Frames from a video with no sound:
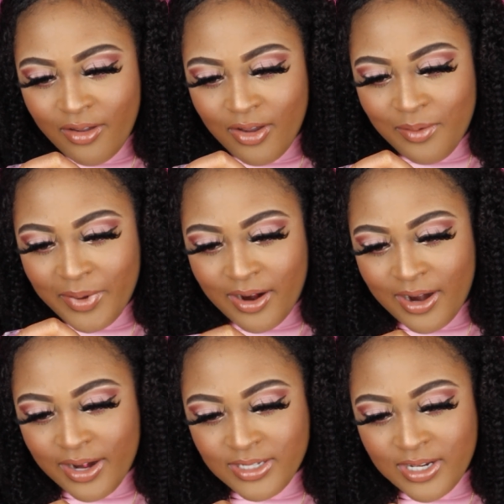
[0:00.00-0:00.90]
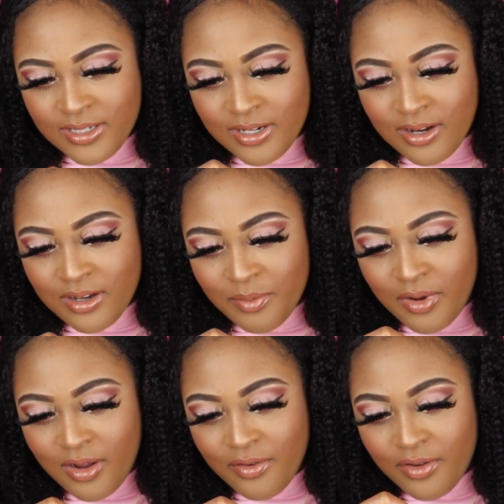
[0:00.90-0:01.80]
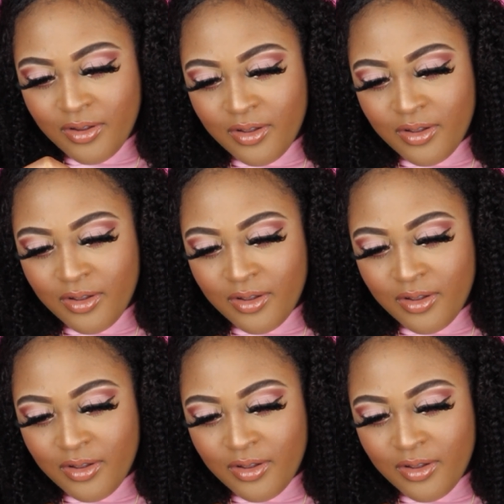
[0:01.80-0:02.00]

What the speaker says: Oh my god, it does not come off.